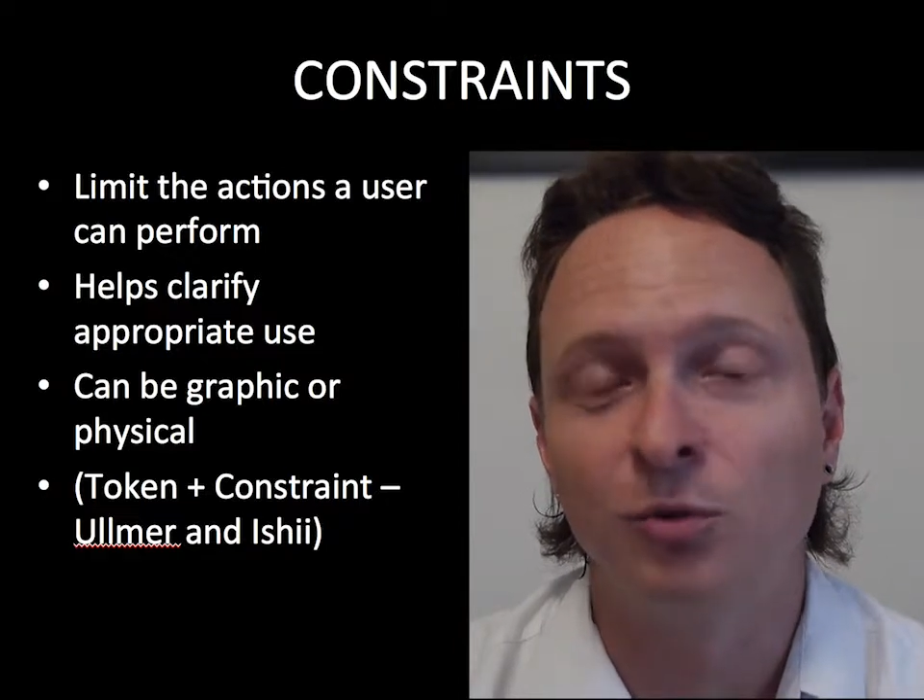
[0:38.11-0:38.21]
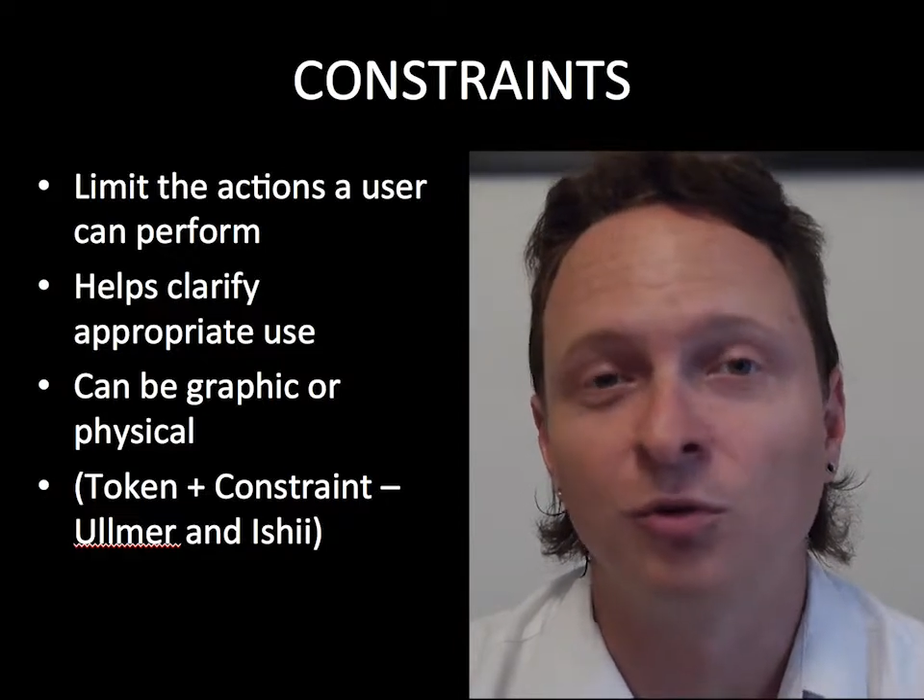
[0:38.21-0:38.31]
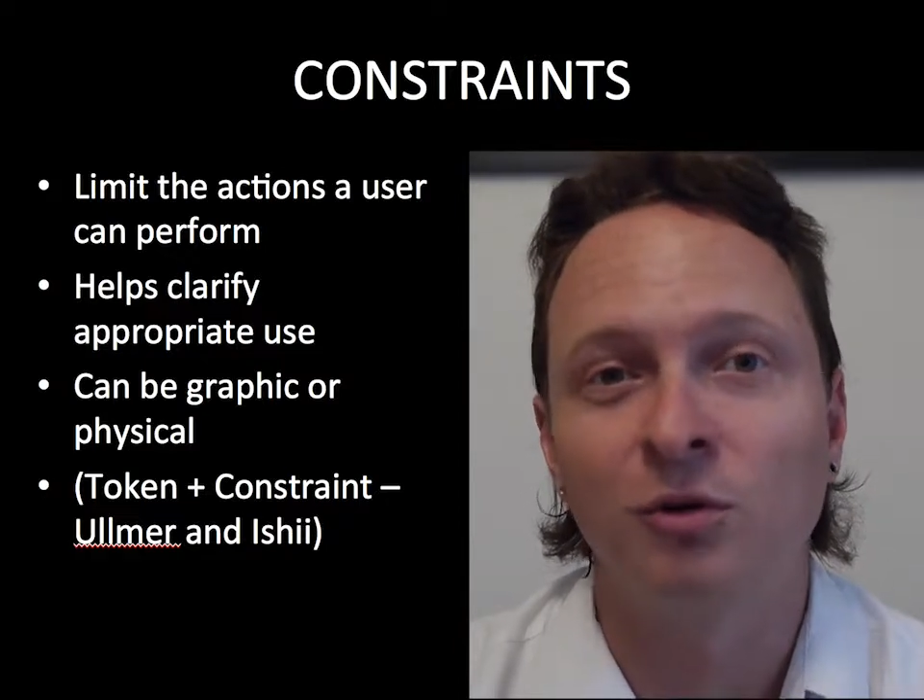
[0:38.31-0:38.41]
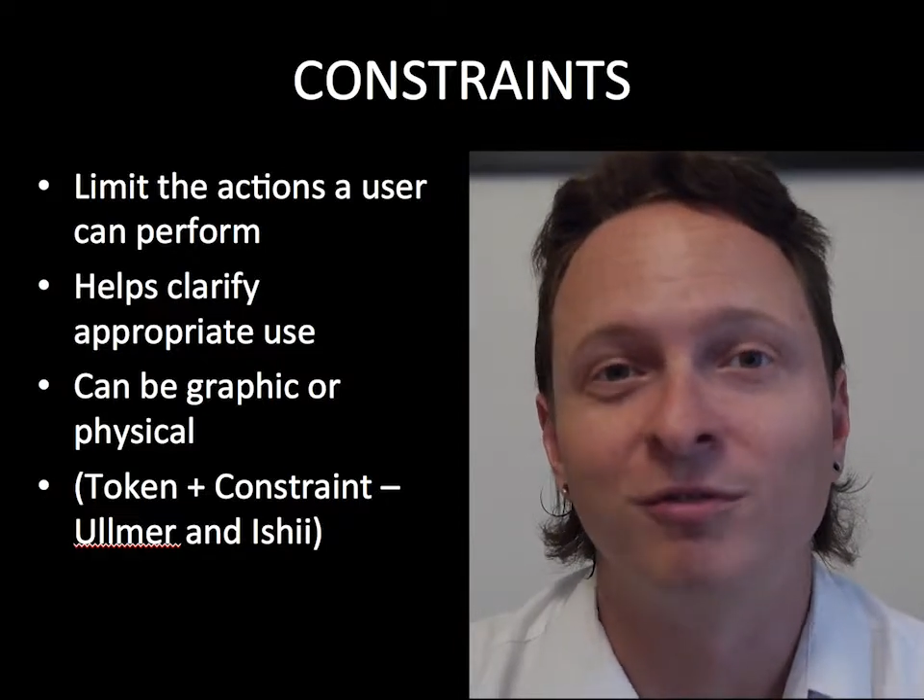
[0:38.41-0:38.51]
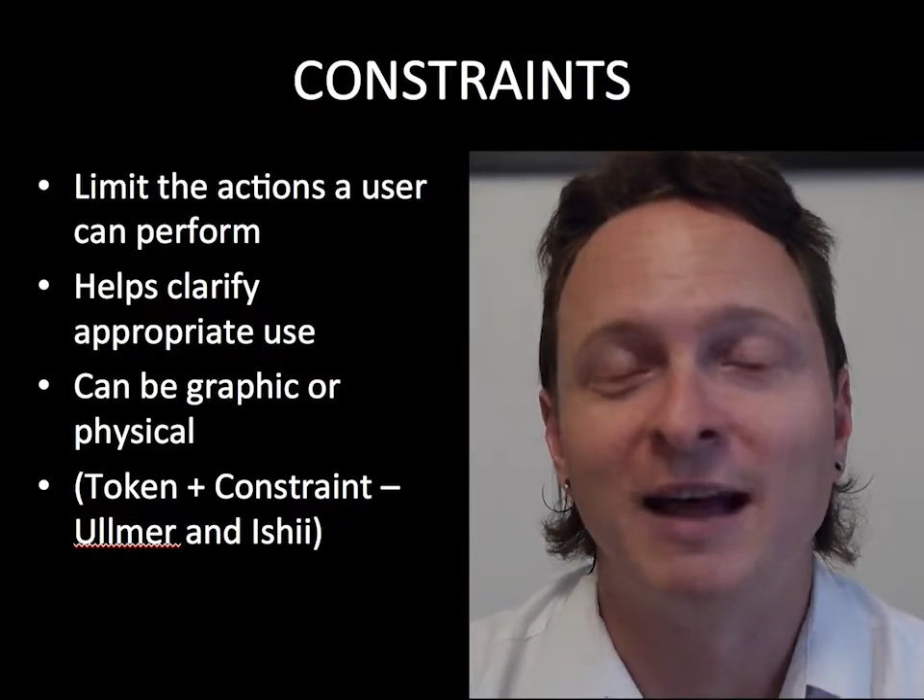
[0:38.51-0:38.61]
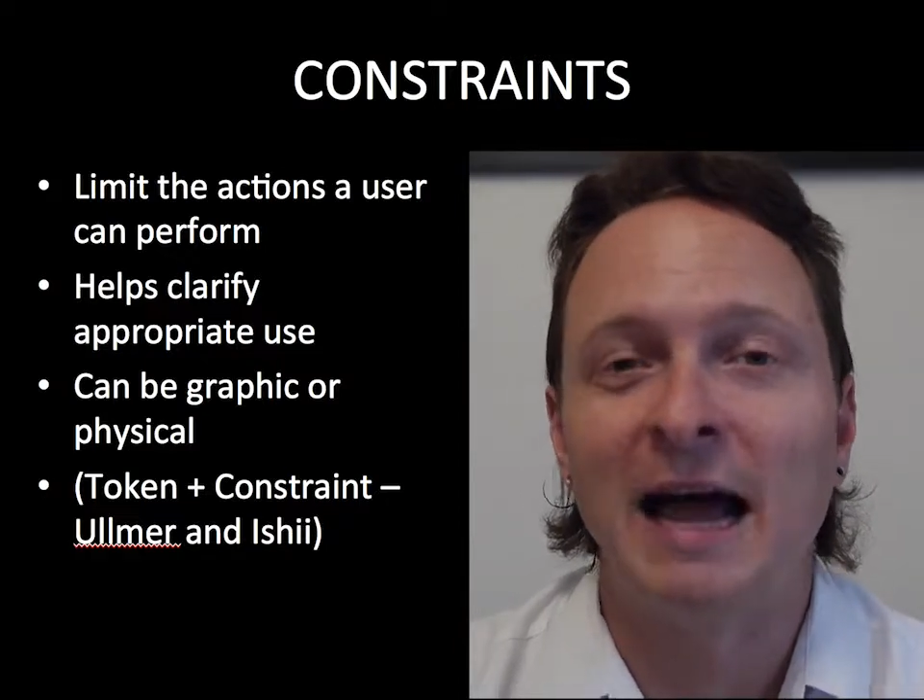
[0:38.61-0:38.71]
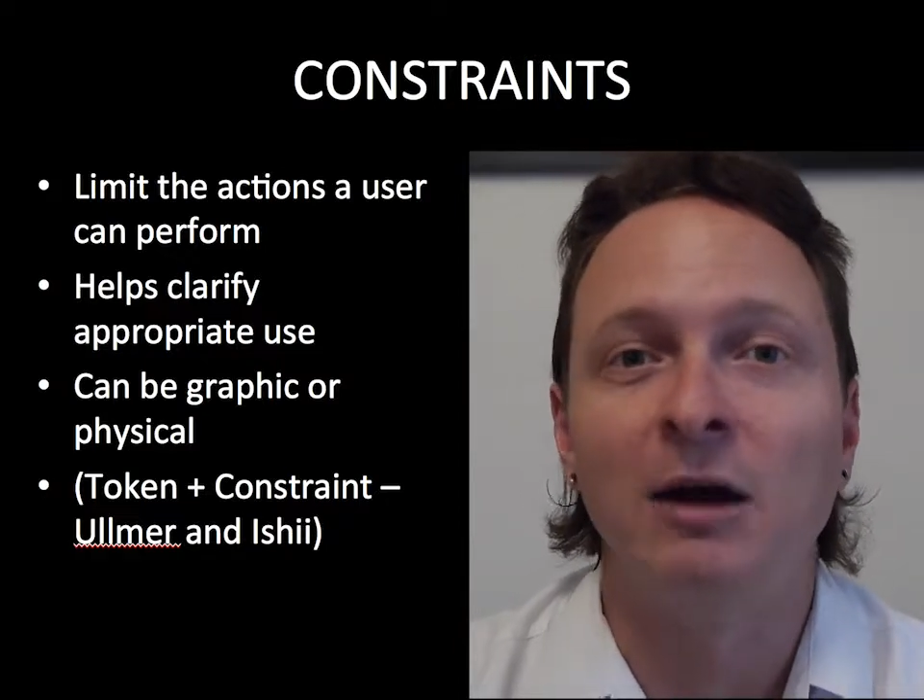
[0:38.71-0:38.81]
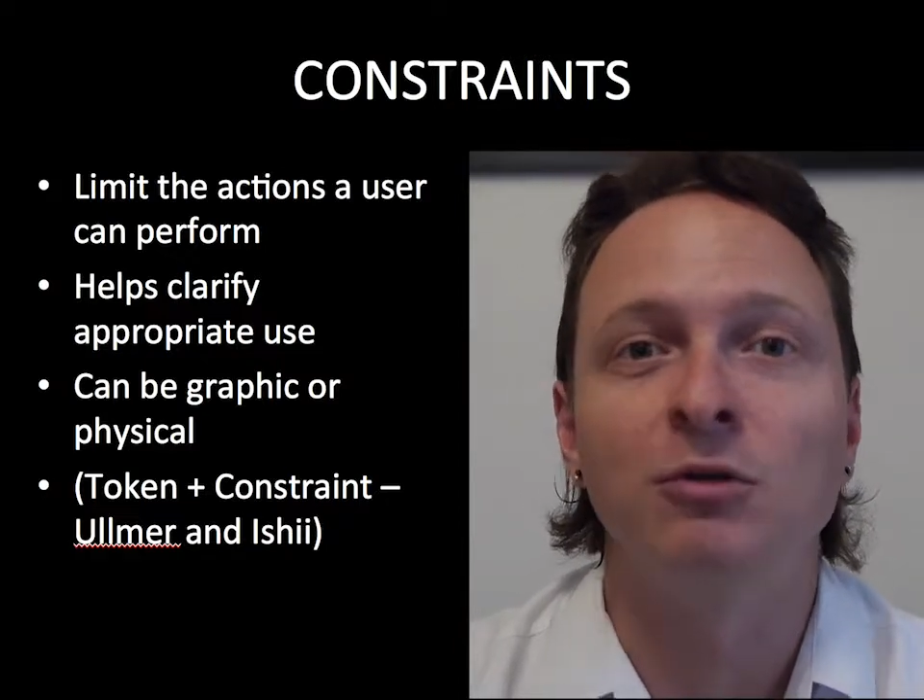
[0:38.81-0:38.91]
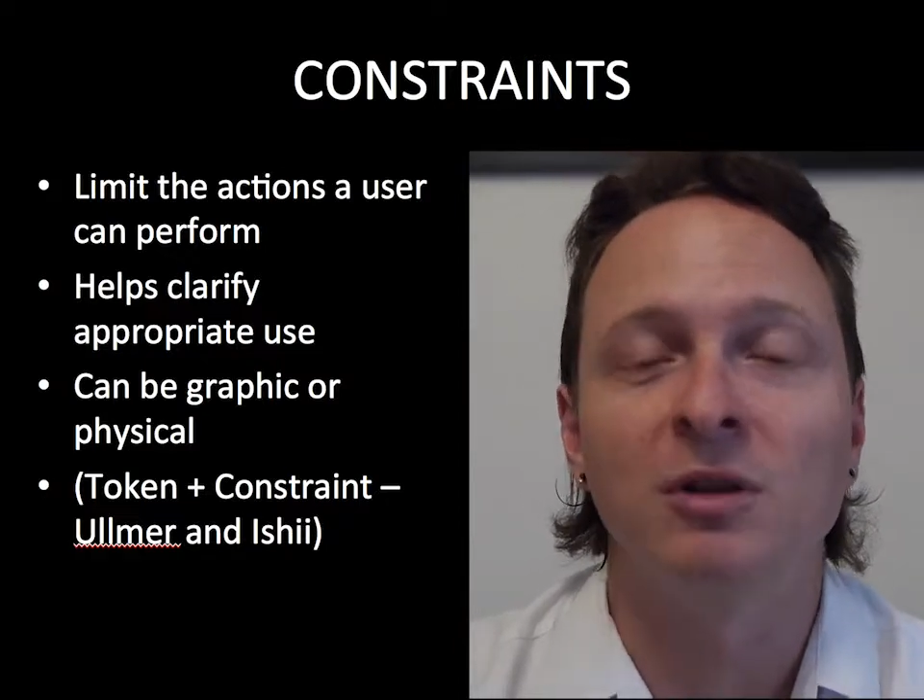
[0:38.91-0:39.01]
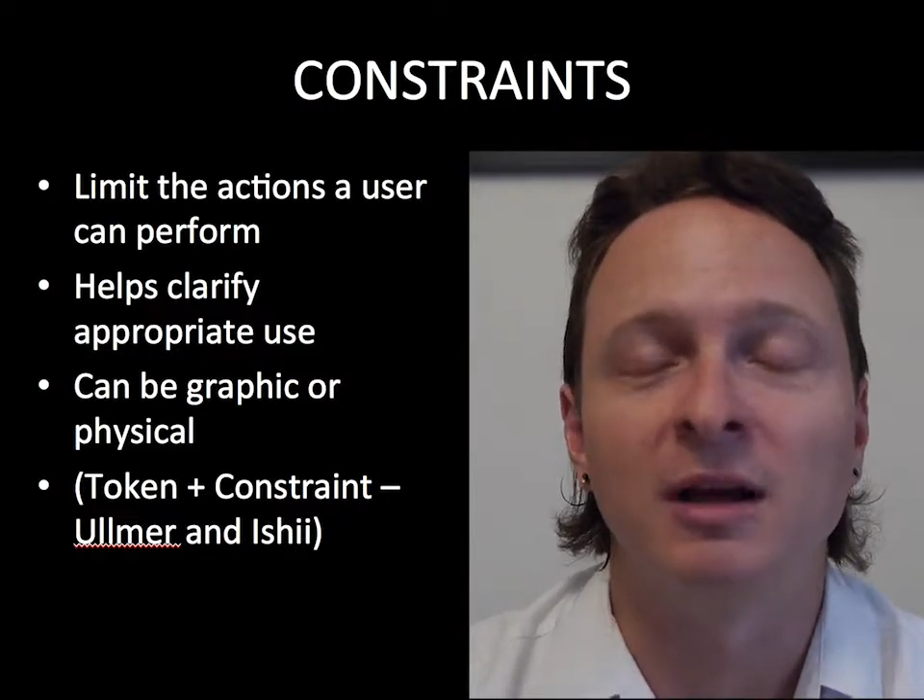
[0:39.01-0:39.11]
which sort of
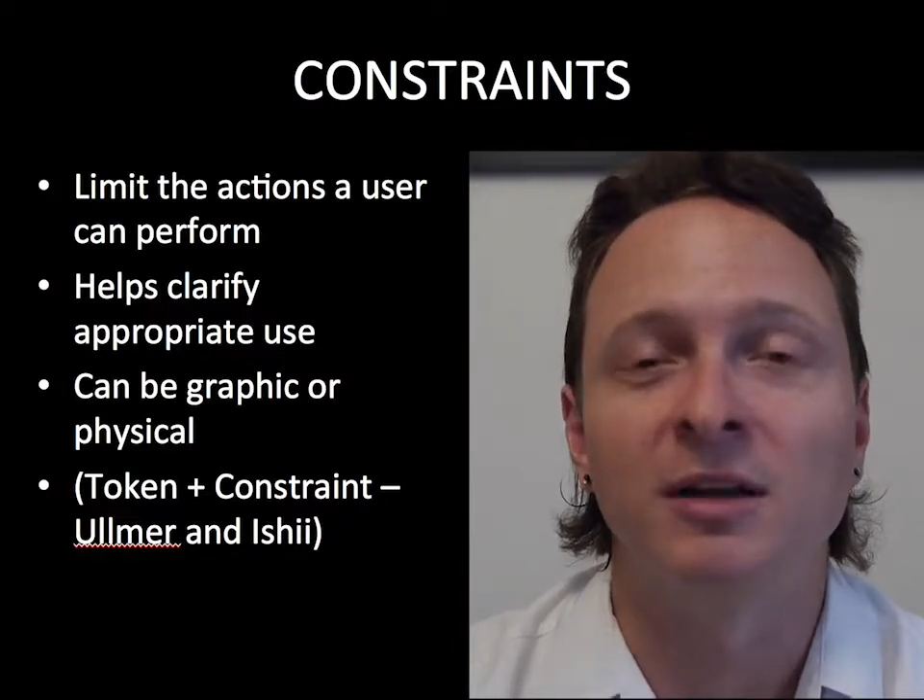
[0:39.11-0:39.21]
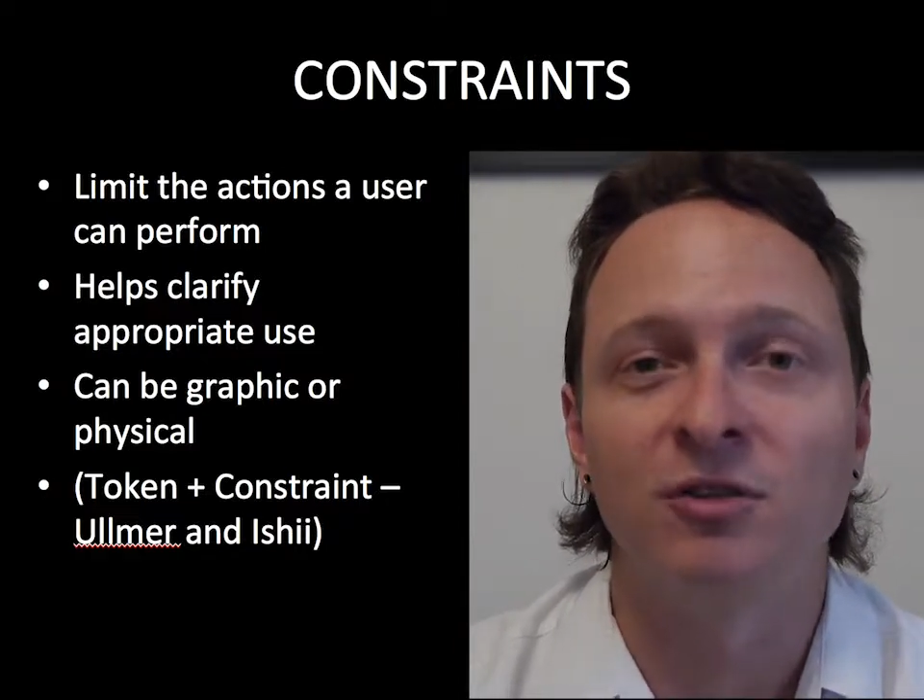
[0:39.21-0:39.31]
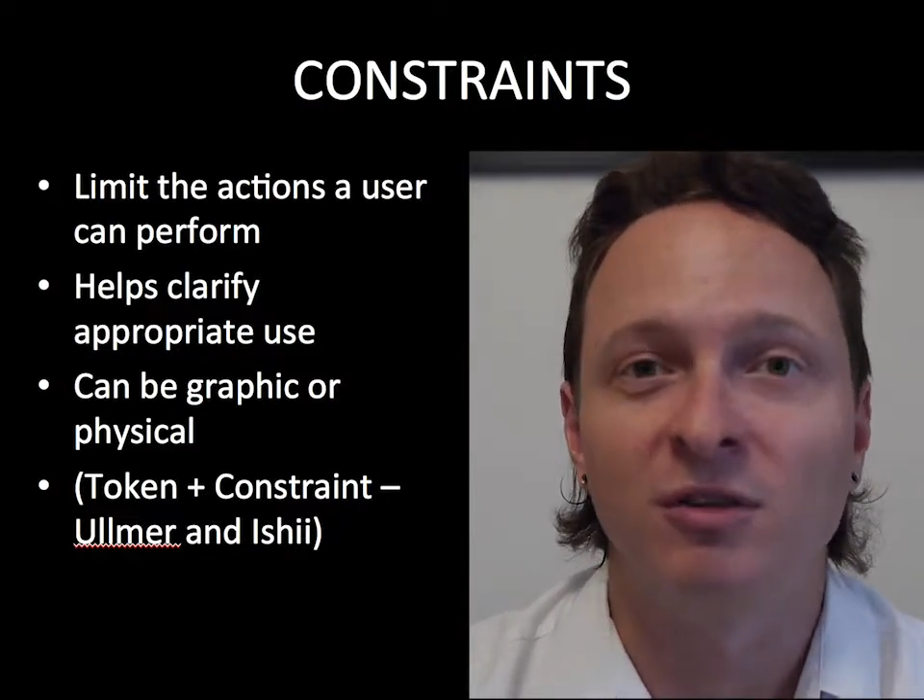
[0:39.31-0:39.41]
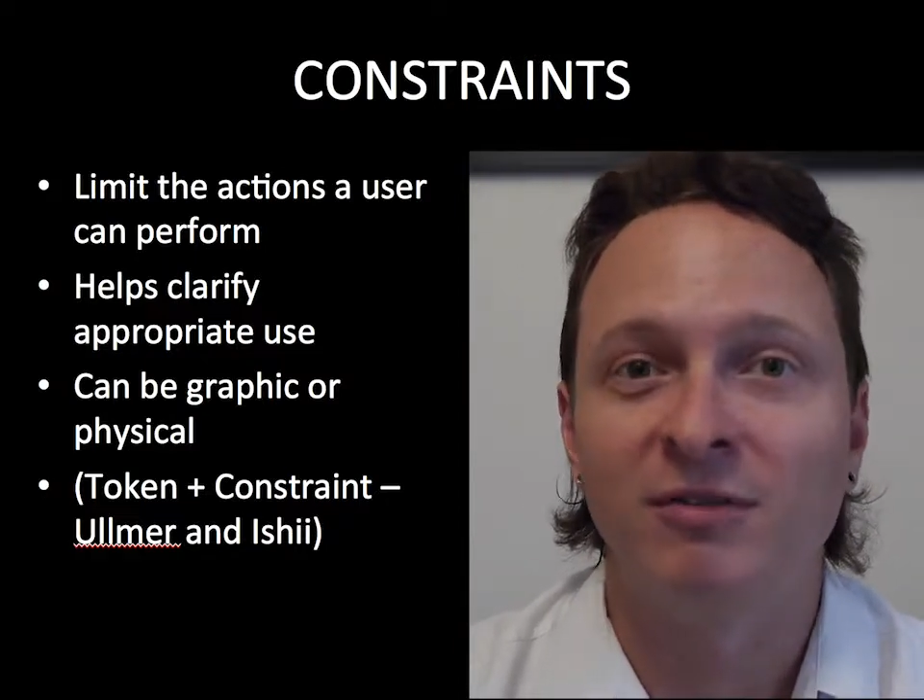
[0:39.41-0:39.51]
outlines